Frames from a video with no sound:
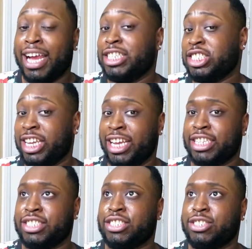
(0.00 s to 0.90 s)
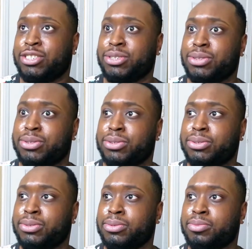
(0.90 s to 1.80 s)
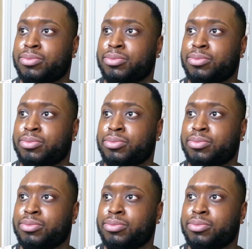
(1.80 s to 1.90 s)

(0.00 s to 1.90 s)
a chance to,